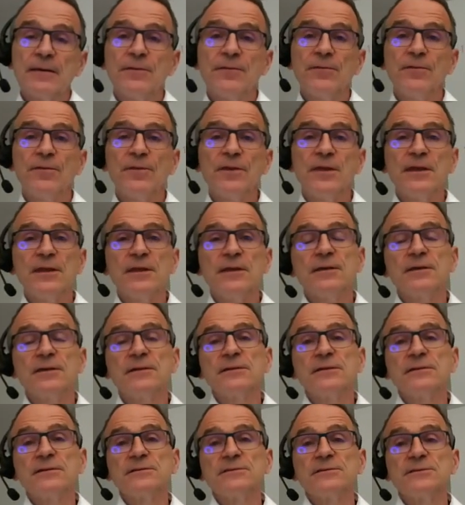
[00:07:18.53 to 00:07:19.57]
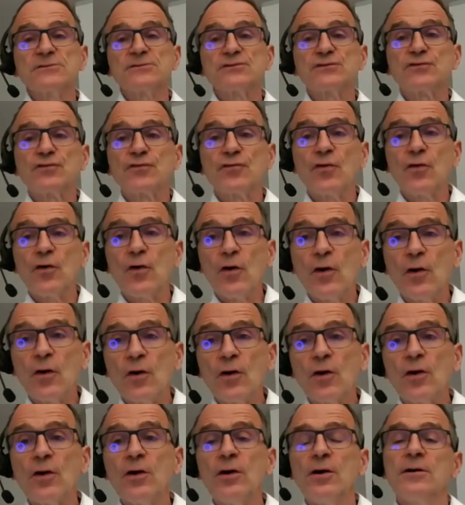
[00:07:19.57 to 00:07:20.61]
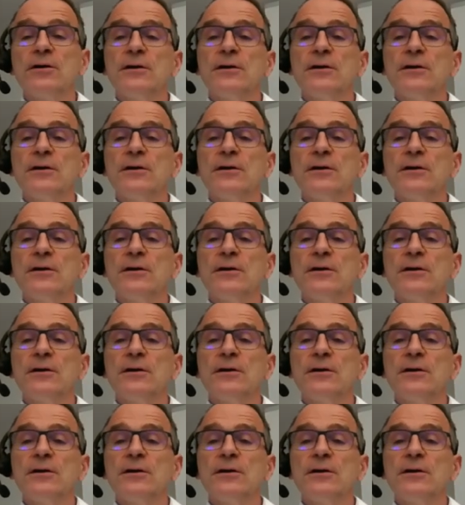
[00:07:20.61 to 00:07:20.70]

the uh, strong